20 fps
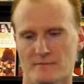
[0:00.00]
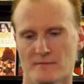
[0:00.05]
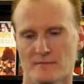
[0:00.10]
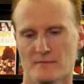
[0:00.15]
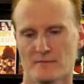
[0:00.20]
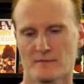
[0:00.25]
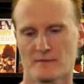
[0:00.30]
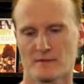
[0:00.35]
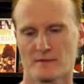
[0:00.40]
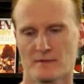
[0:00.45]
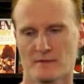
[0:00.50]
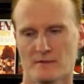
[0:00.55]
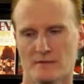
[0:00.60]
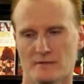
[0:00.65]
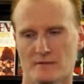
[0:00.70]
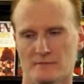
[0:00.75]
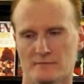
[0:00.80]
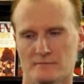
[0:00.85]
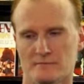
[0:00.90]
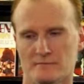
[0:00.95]

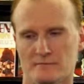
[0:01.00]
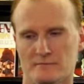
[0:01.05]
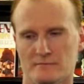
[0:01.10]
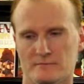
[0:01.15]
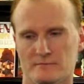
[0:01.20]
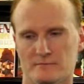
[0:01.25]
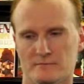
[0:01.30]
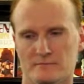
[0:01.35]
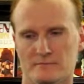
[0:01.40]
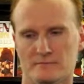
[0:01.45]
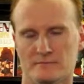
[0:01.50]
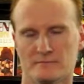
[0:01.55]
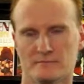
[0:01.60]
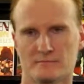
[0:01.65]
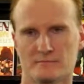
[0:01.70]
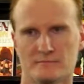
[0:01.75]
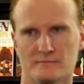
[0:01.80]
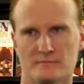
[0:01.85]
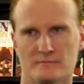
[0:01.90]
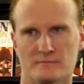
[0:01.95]

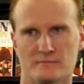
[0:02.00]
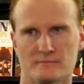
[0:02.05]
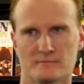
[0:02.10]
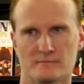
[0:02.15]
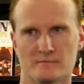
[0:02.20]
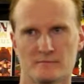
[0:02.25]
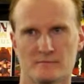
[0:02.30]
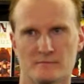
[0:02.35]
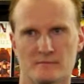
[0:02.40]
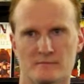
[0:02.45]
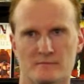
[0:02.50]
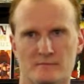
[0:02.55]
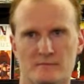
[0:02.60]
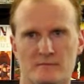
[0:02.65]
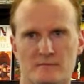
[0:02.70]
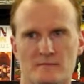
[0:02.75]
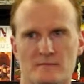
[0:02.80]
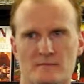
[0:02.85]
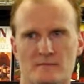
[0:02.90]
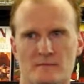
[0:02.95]

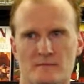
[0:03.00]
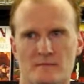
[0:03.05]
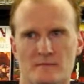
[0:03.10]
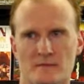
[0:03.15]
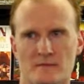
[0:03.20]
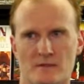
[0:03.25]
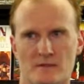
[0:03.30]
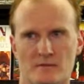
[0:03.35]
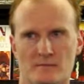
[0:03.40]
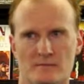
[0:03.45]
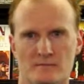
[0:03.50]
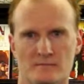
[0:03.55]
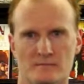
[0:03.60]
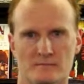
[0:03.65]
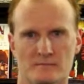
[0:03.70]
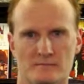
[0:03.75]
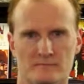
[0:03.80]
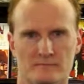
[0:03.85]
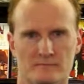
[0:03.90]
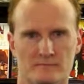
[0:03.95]

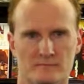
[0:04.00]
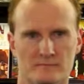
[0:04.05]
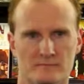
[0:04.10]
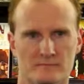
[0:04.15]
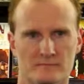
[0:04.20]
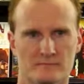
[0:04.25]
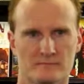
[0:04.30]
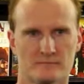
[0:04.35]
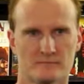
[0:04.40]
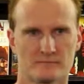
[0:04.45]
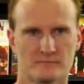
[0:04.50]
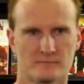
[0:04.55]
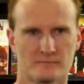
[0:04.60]
(silent)